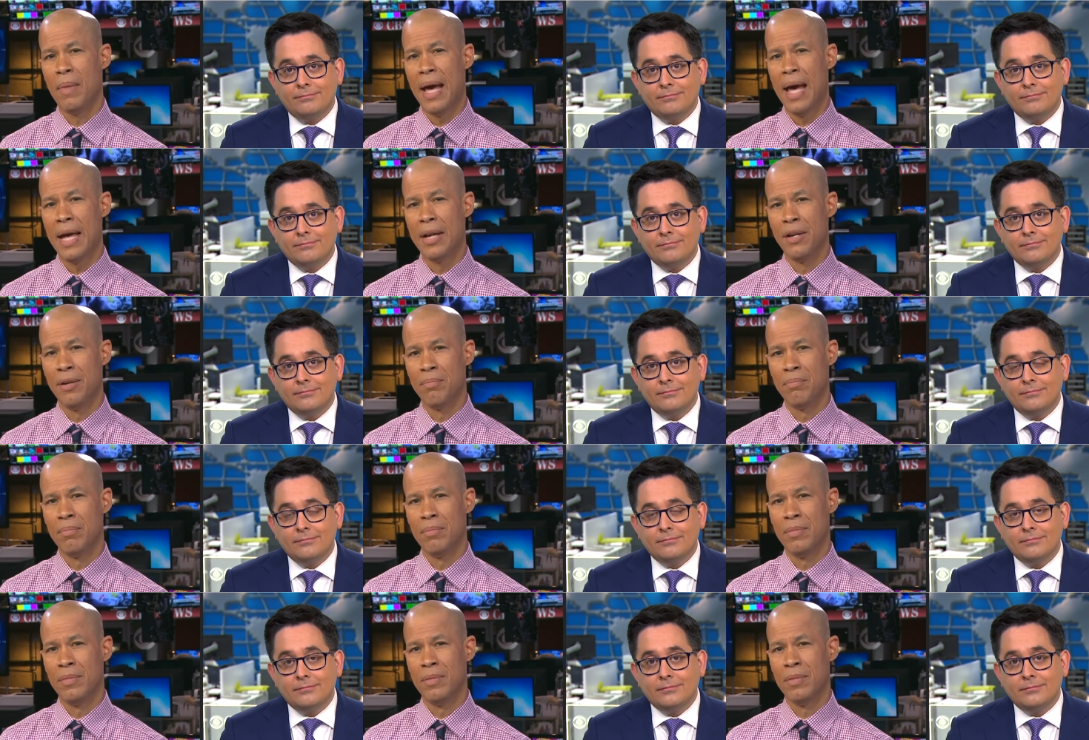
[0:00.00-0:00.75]
Speaker 1: Ed,
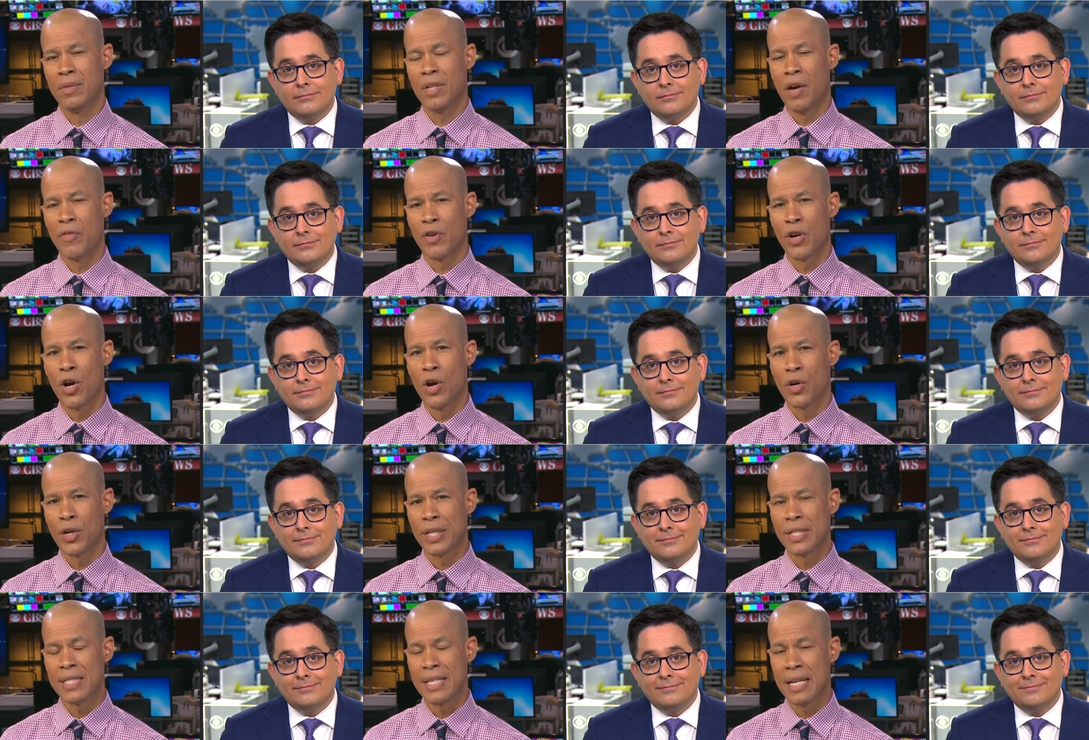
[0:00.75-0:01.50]
Governor
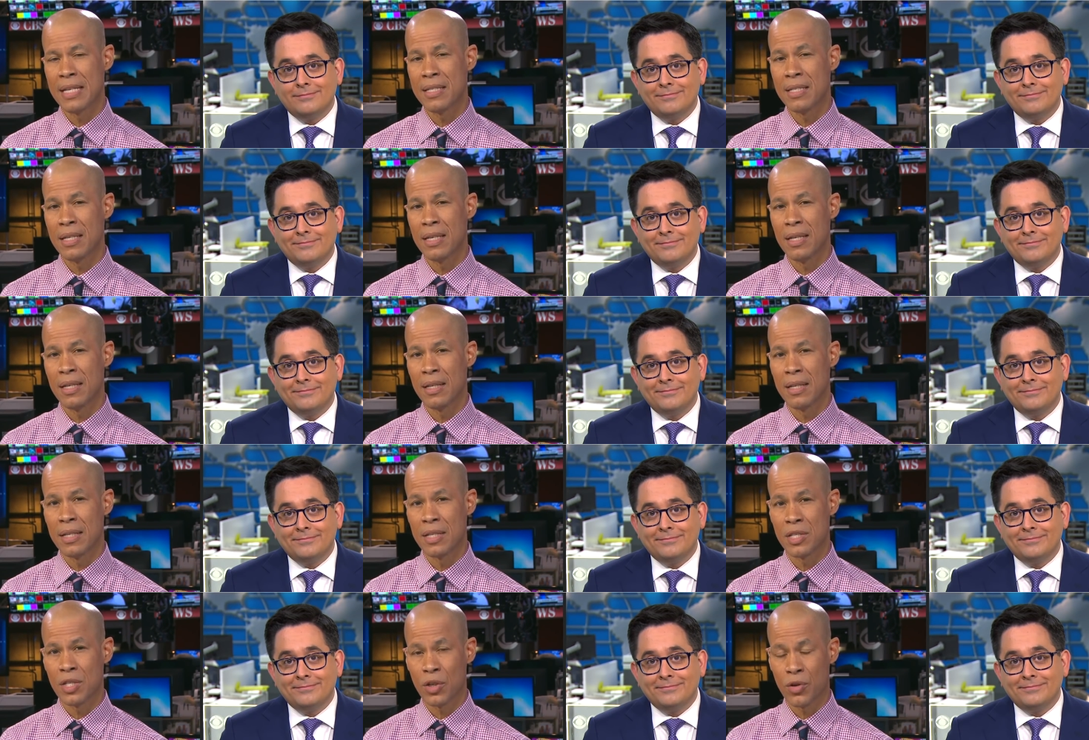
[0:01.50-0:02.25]
Hogan says he
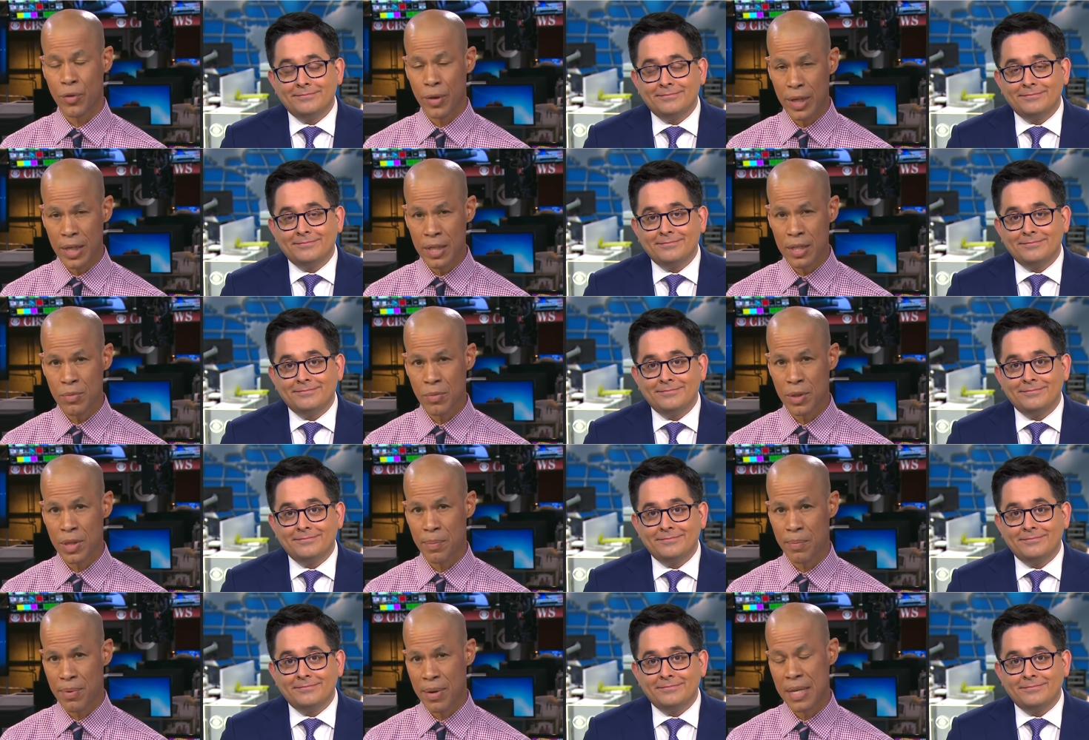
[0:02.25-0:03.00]
disagrees
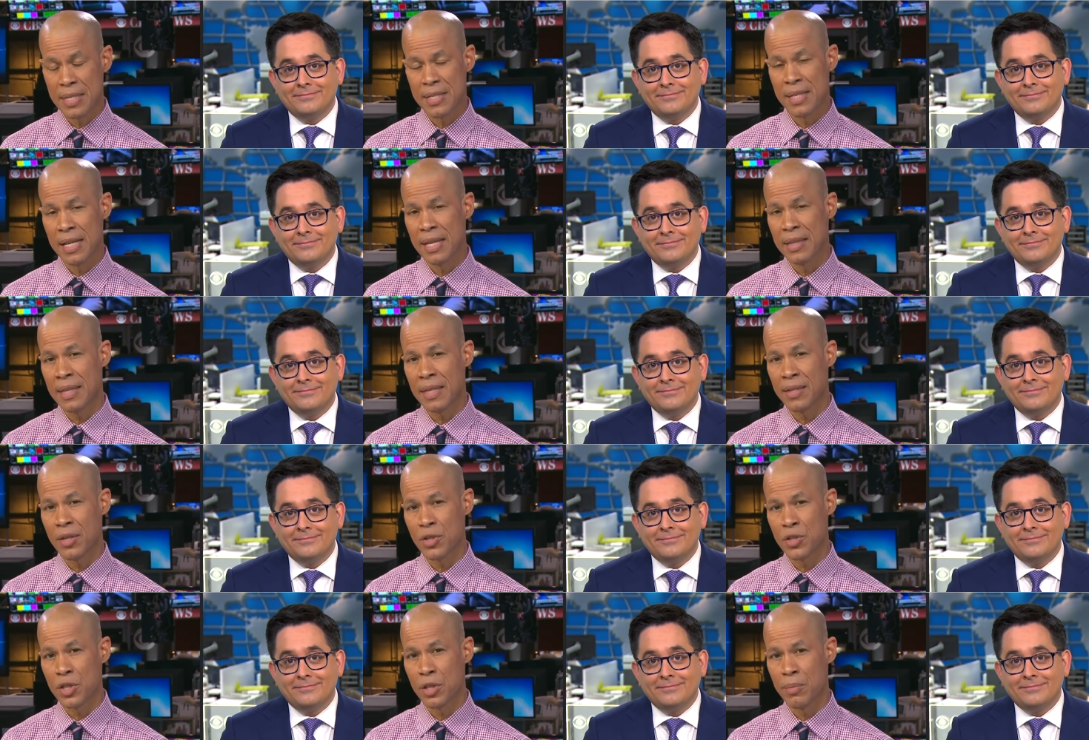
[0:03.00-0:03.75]
with the president
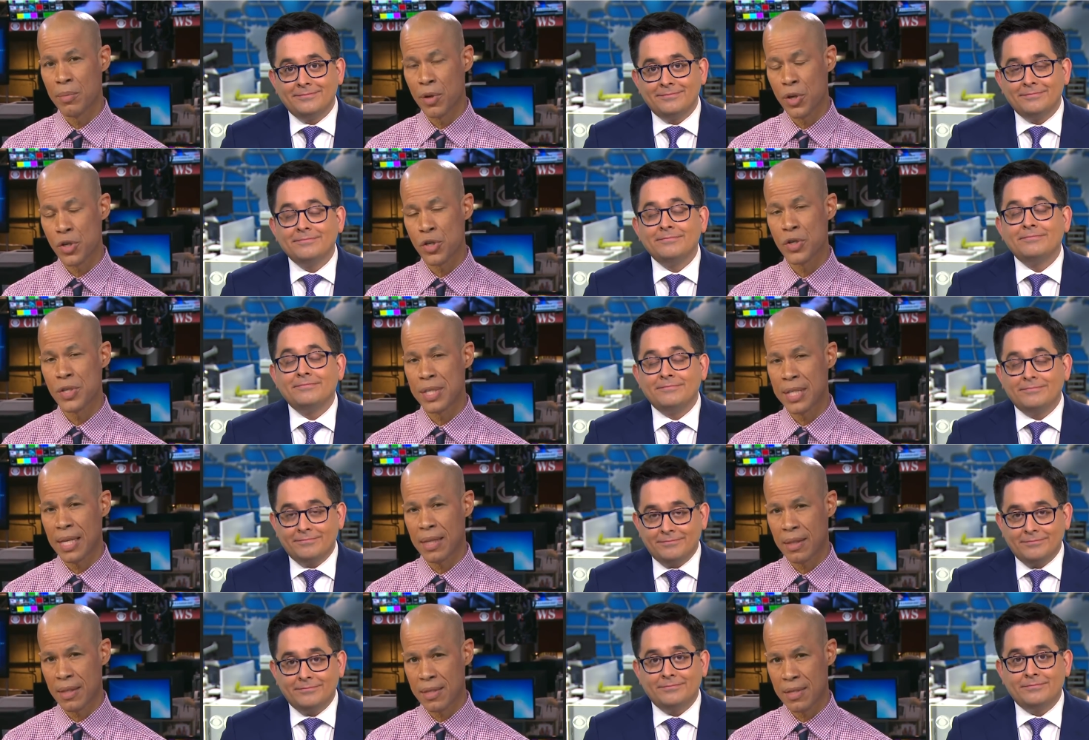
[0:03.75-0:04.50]
that there's an
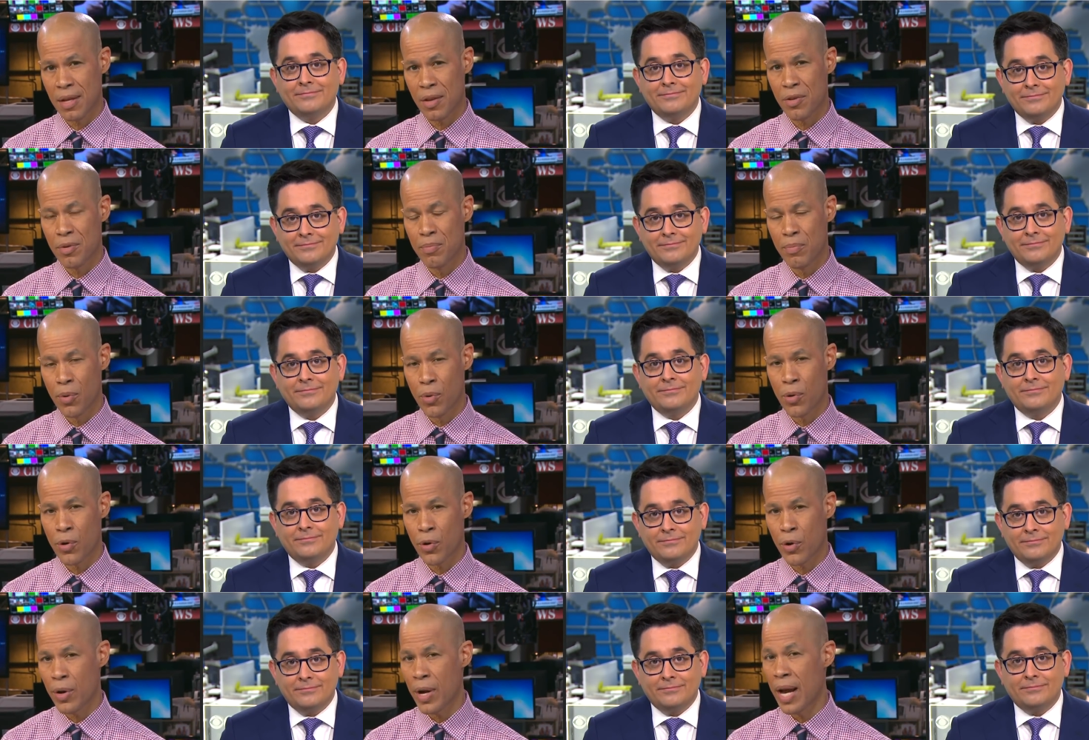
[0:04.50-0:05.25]
emergency at the southern
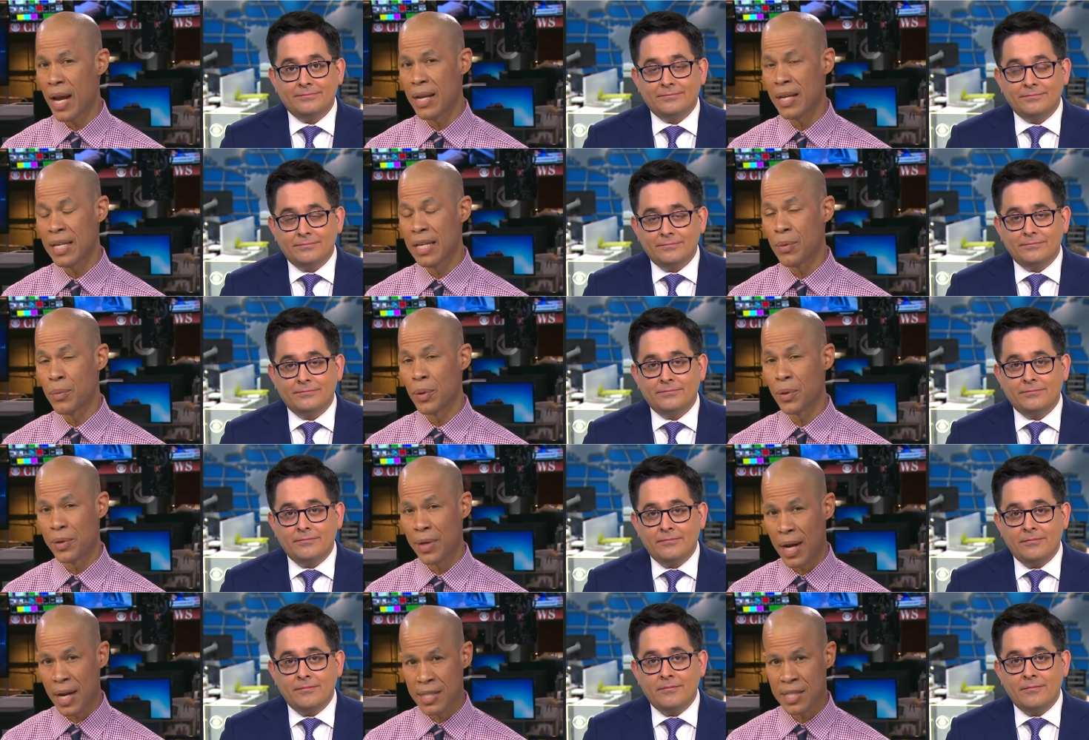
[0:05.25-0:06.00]
border and he
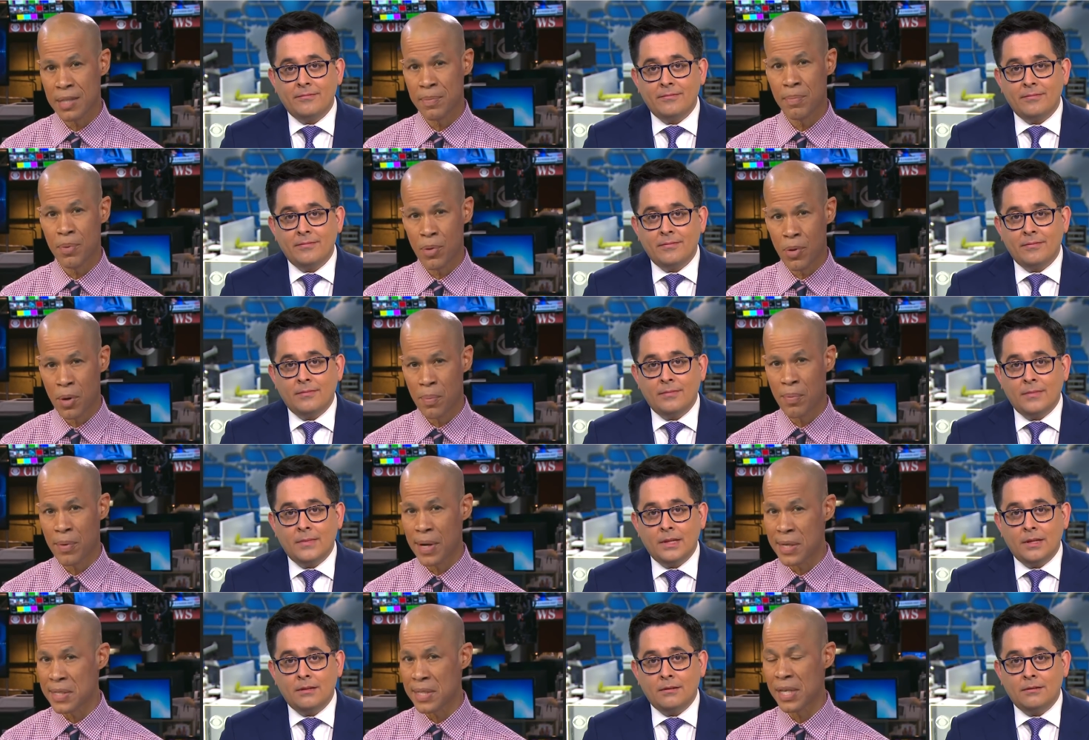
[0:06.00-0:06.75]
will not support
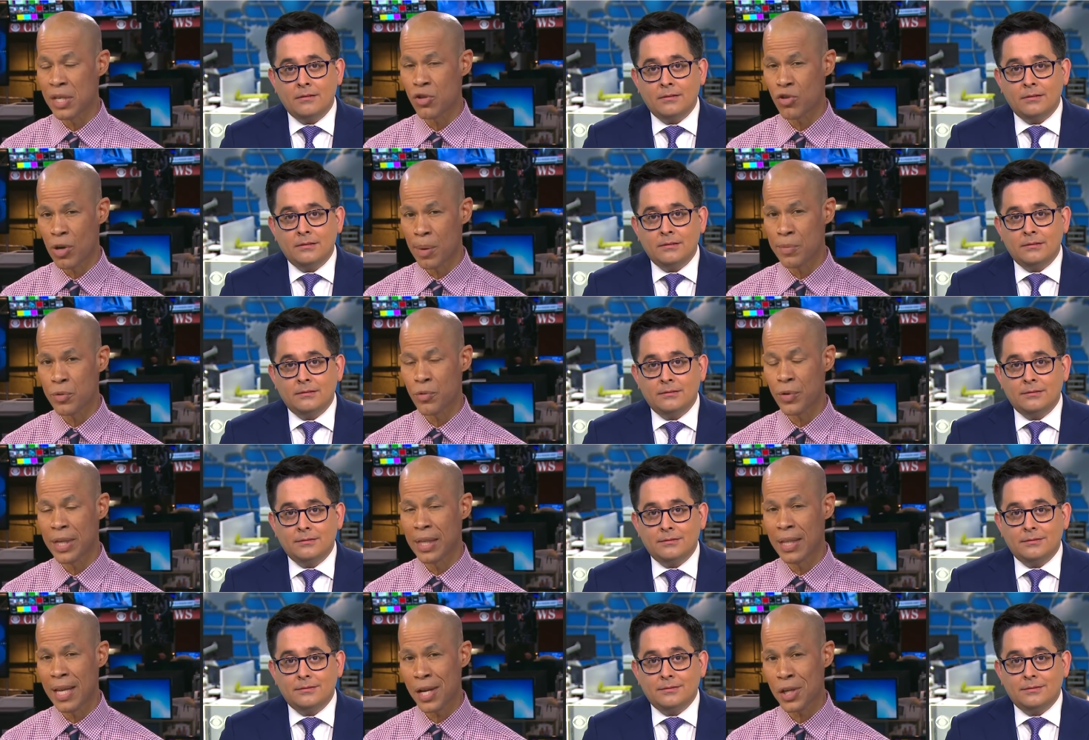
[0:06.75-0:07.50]
President Trump's
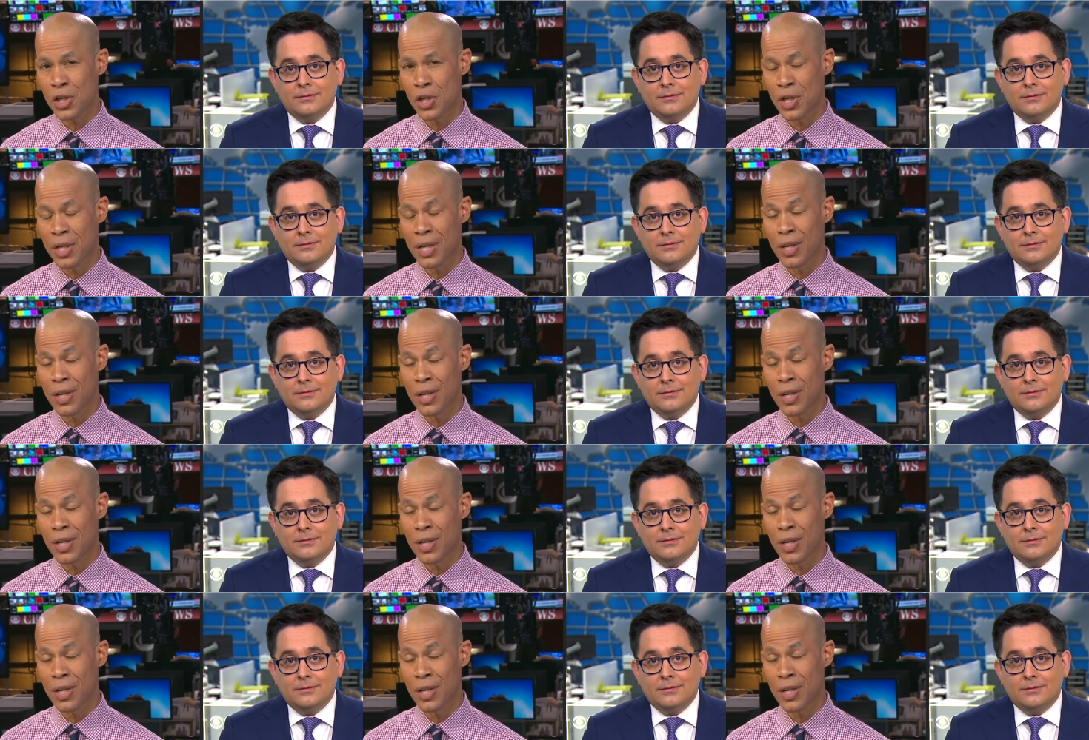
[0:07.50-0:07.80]
reelection.